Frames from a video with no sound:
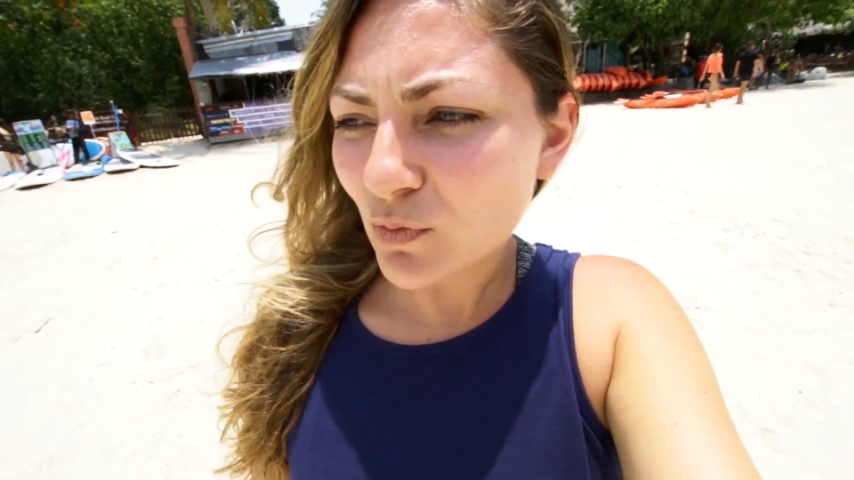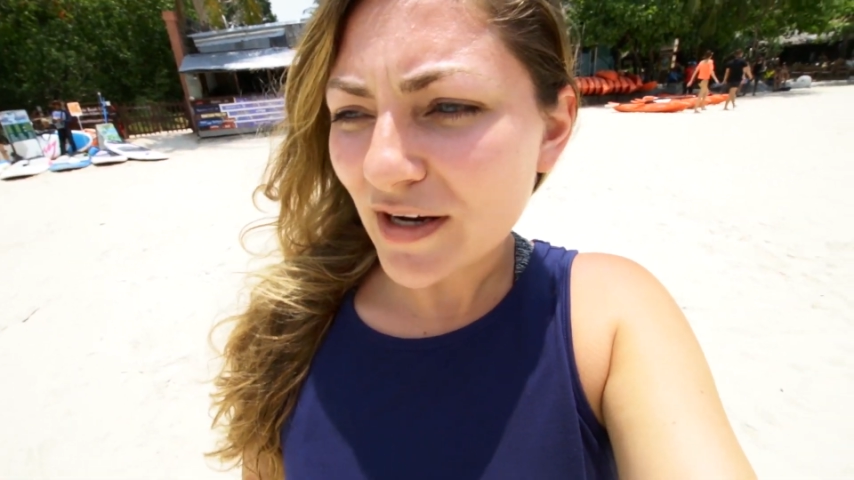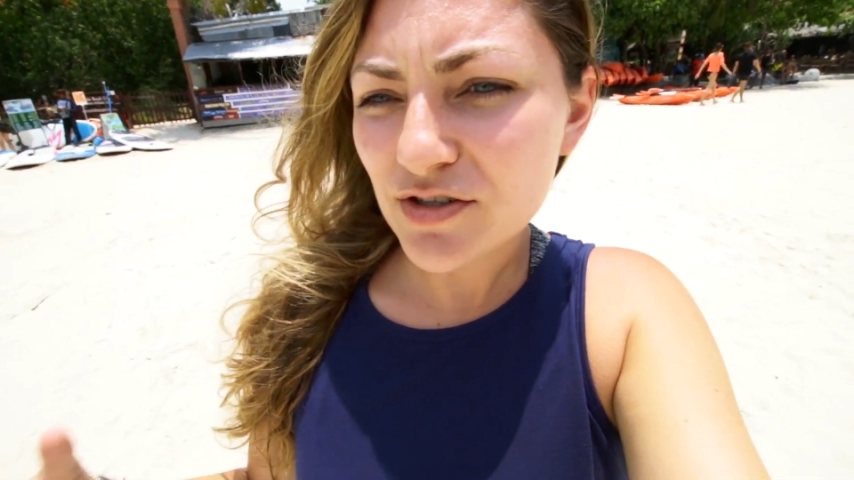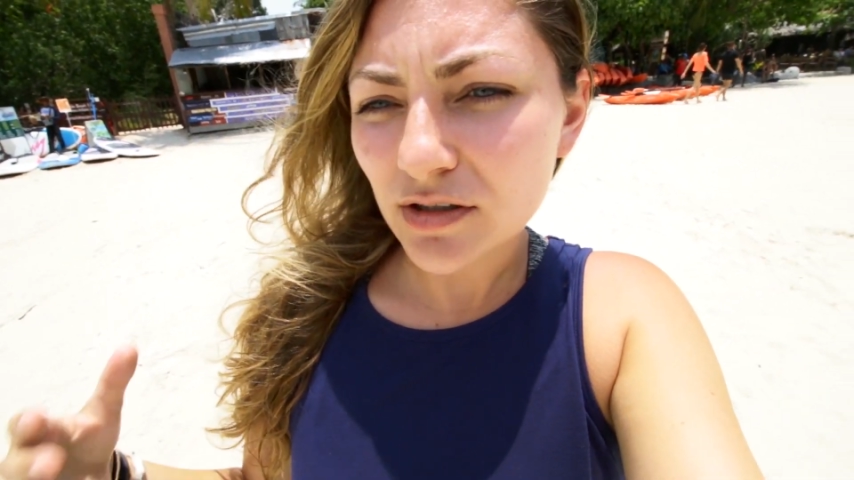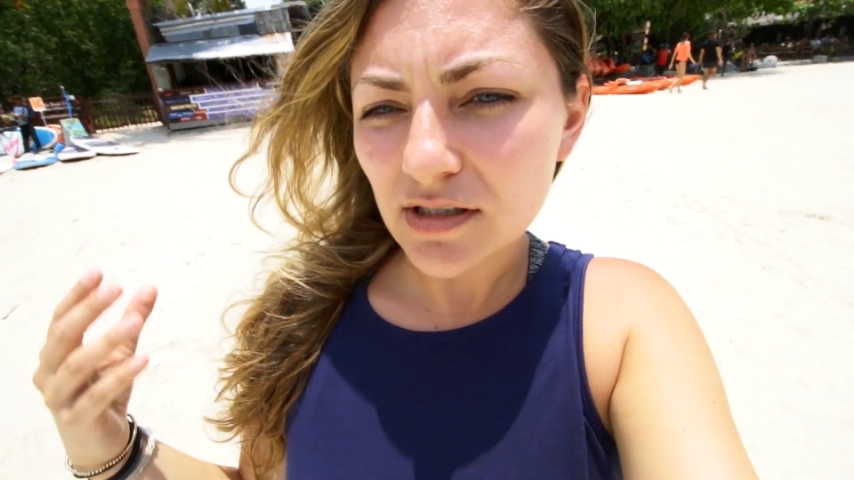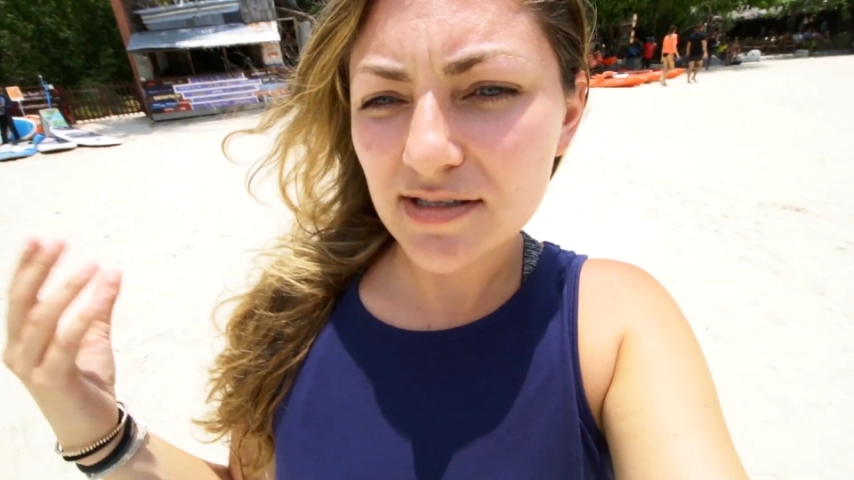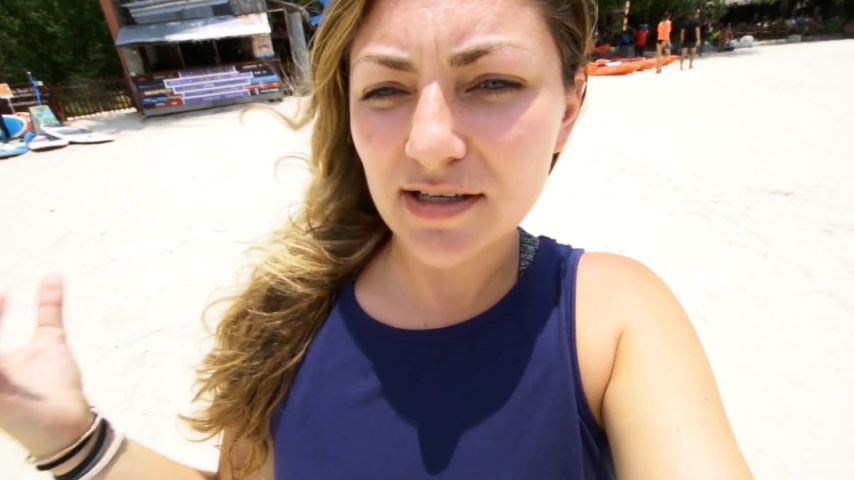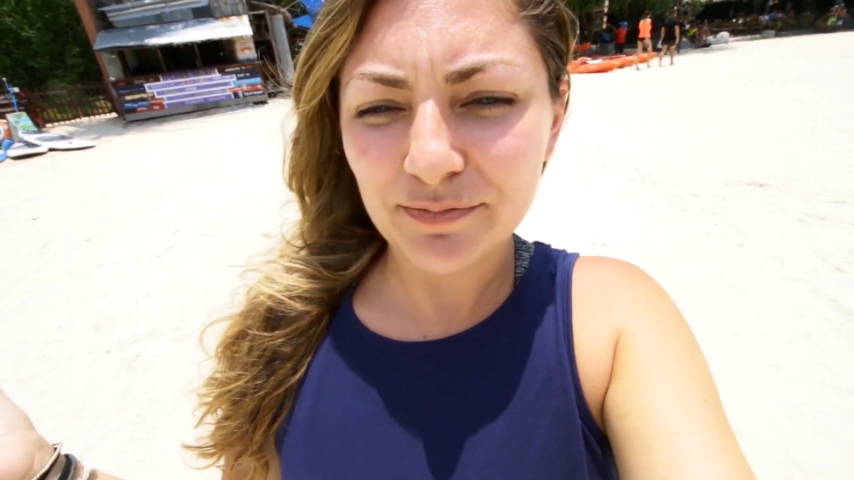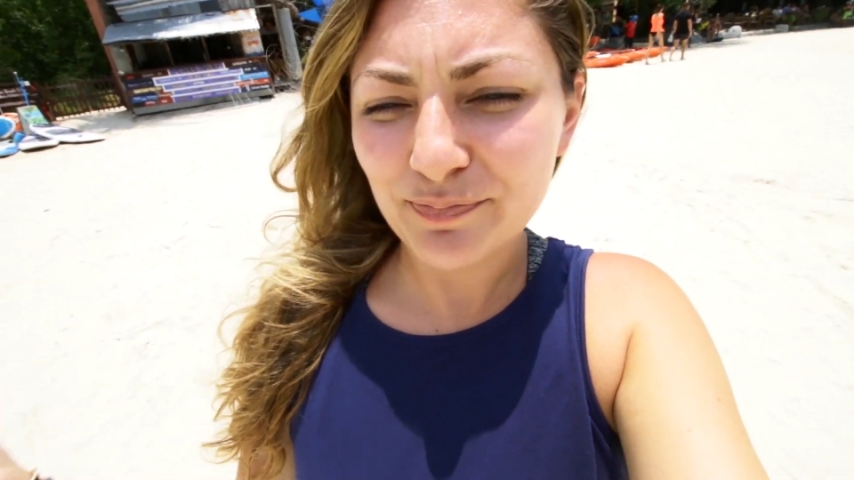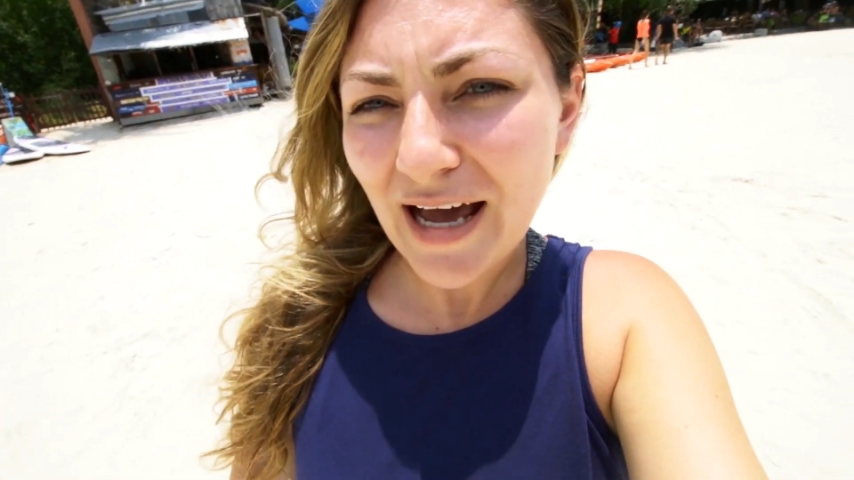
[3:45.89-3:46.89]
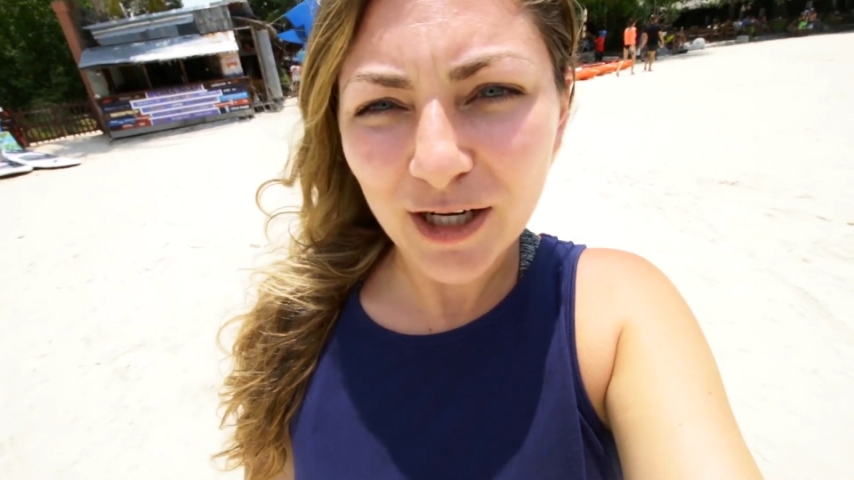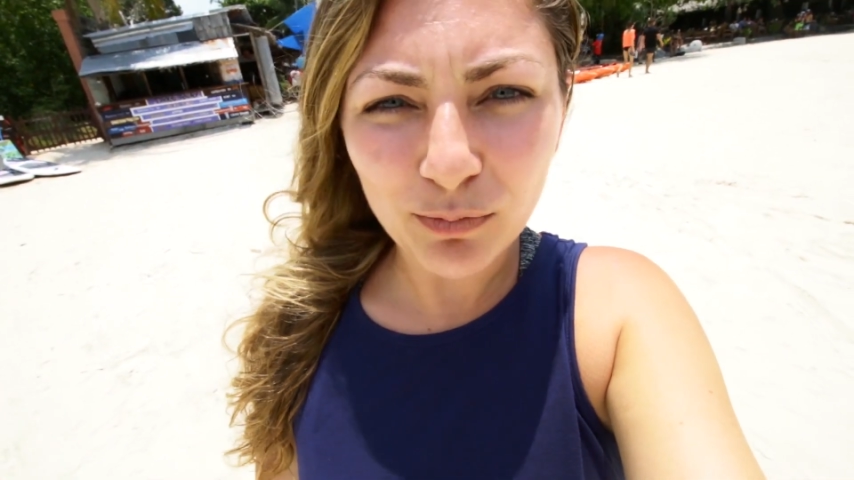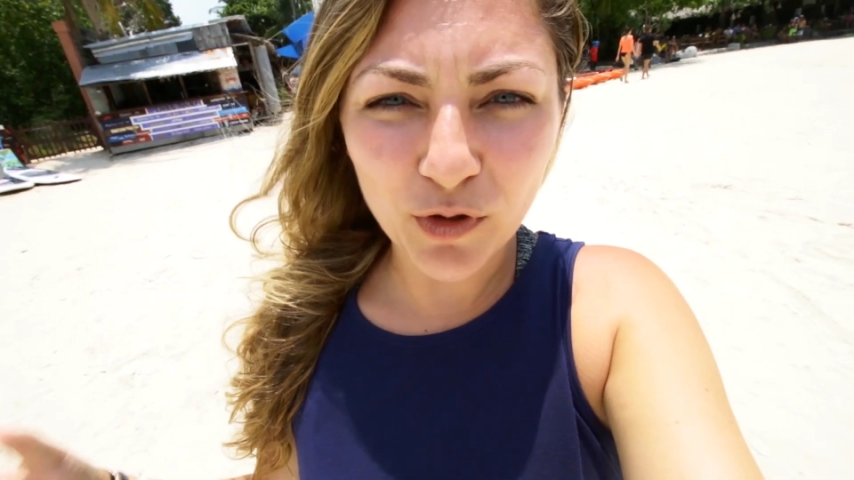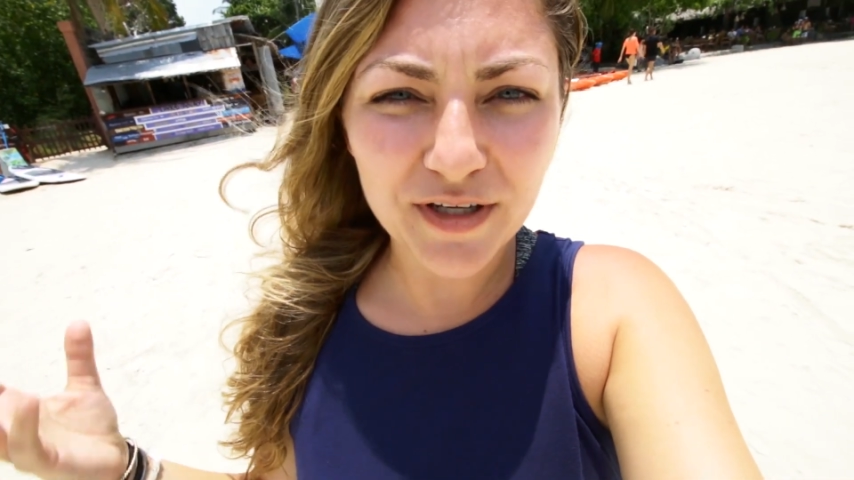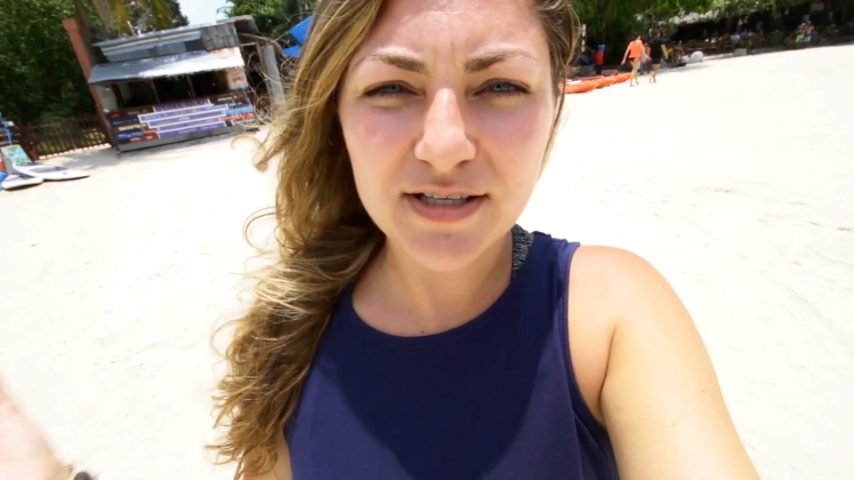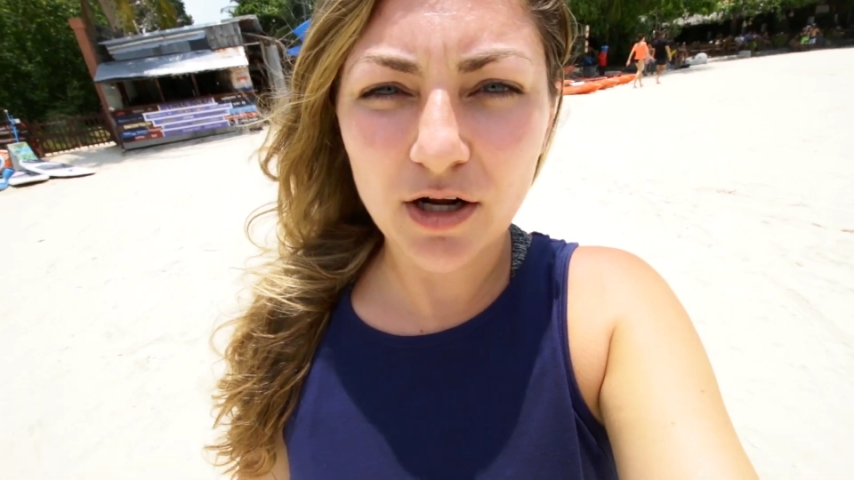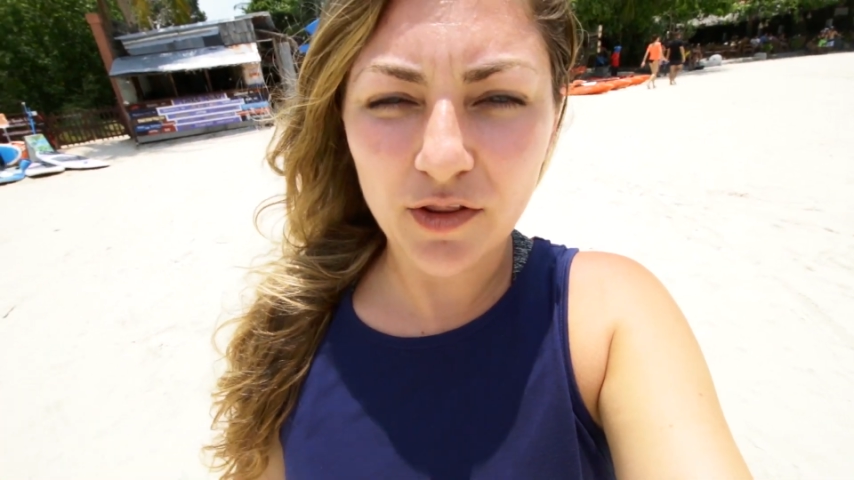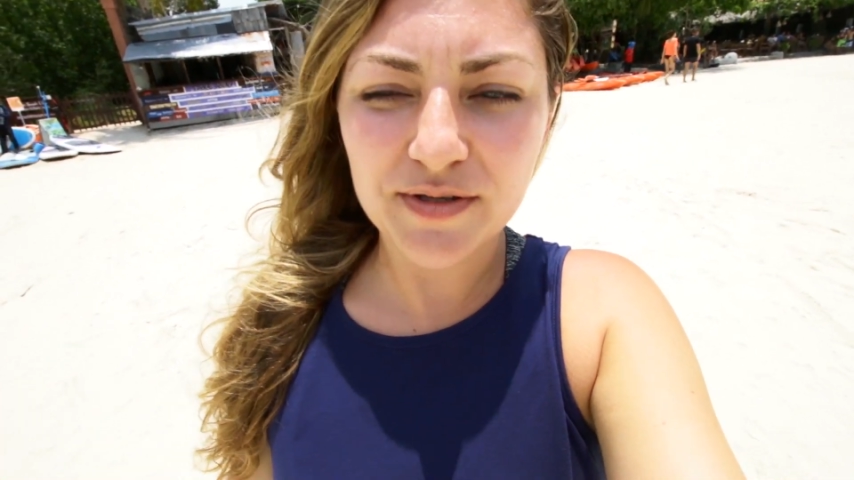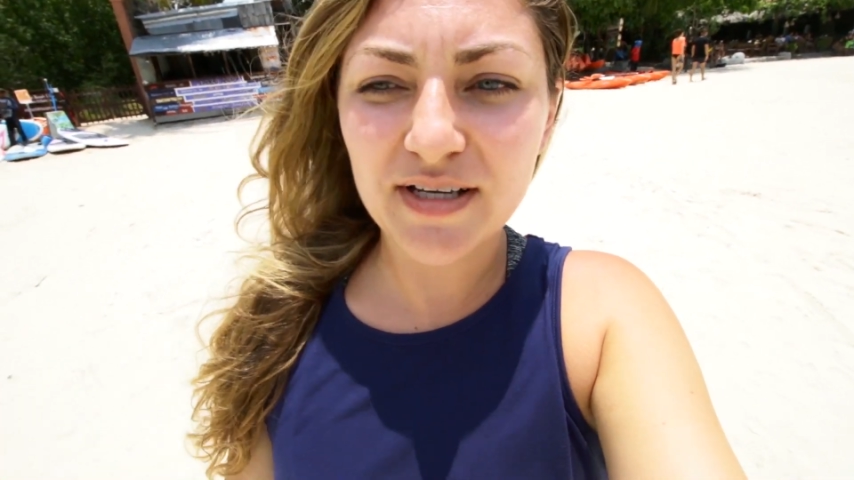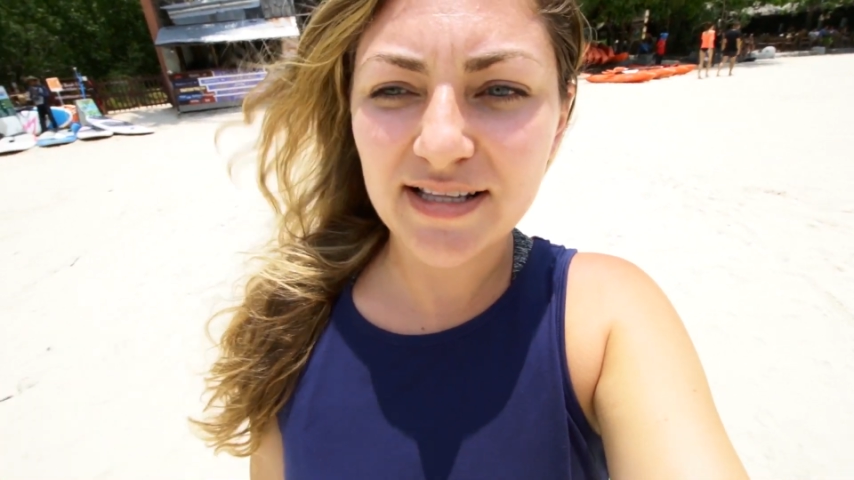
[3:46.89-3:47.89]
rentals and paddle boards and all
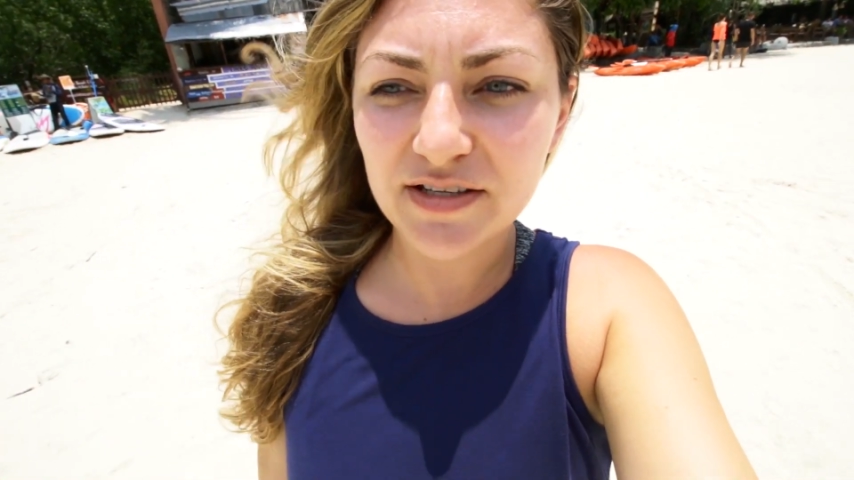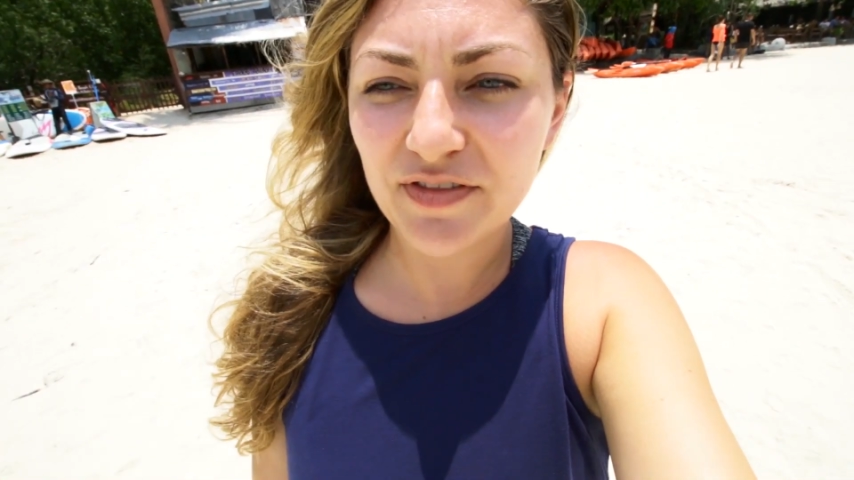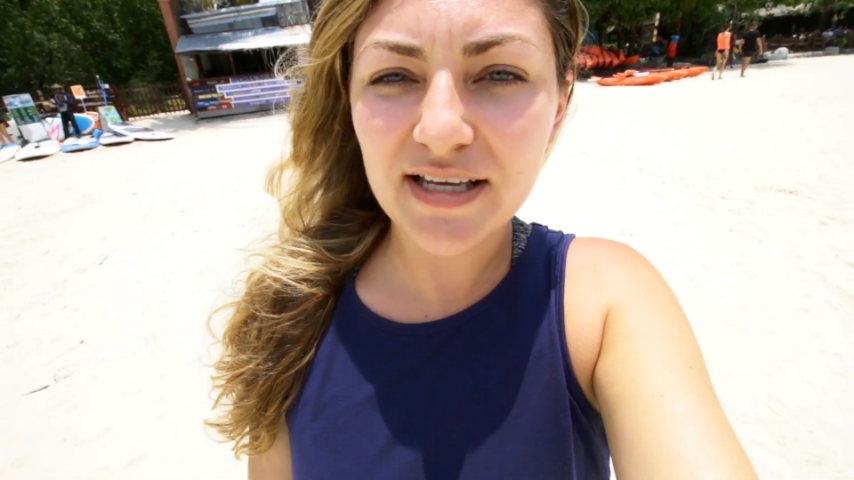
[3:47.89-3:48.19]
those kinds of